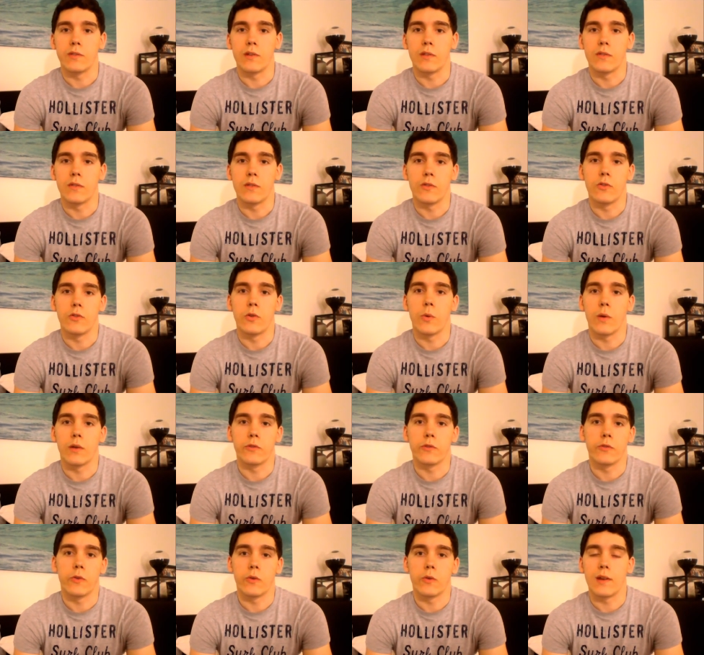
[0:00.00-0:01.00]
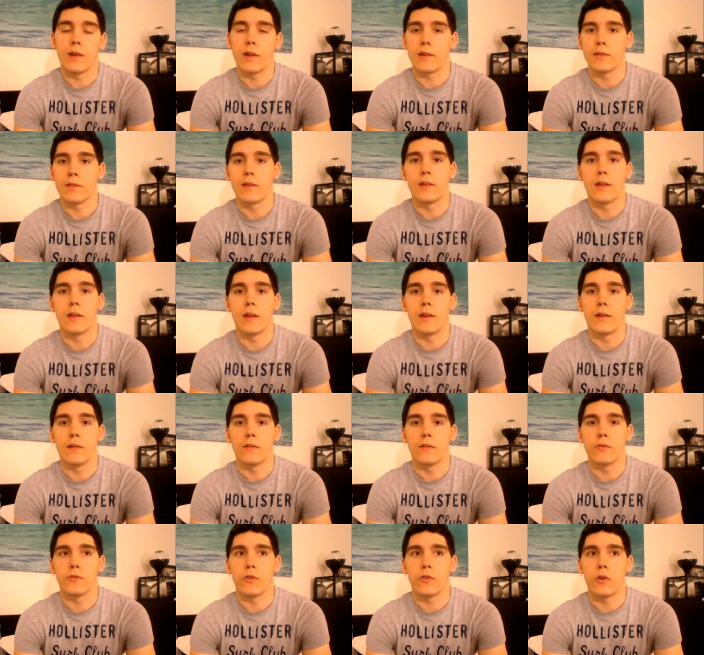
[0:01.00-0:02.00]
since the two are so connected
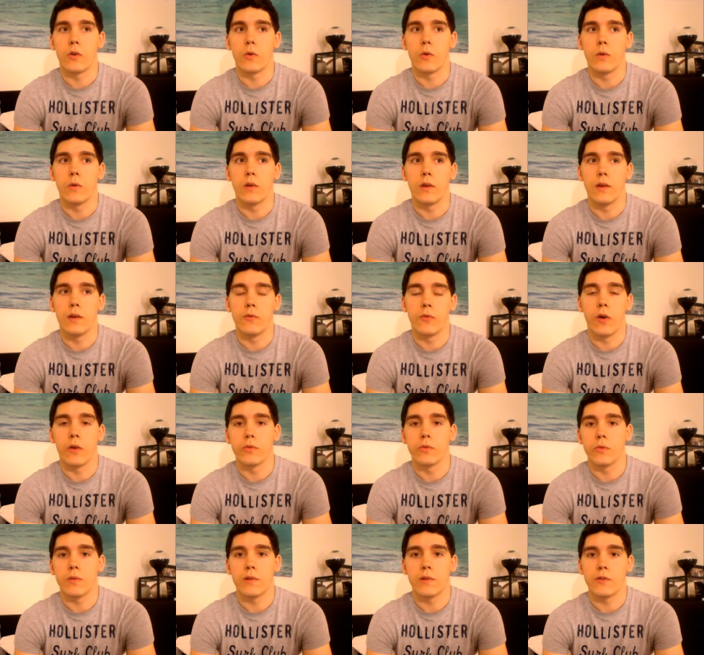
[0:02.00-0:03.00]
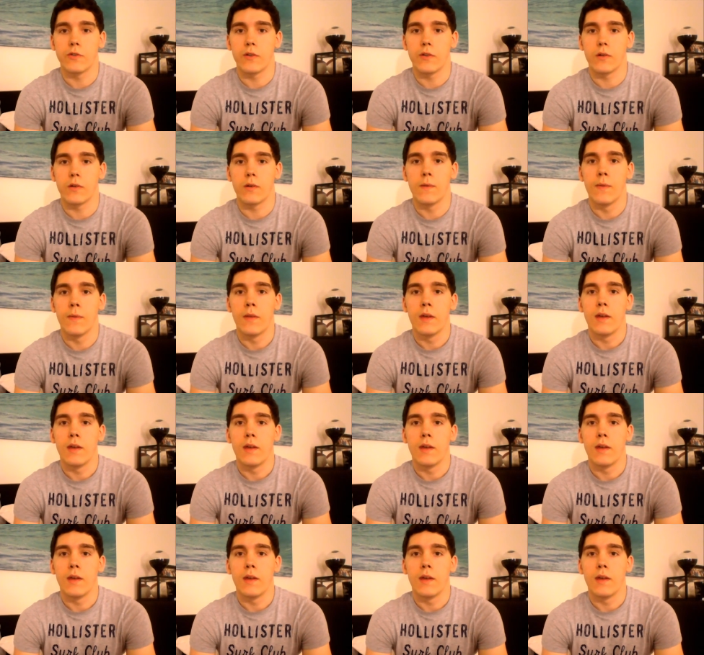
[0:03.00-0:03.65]
and so involved with each other.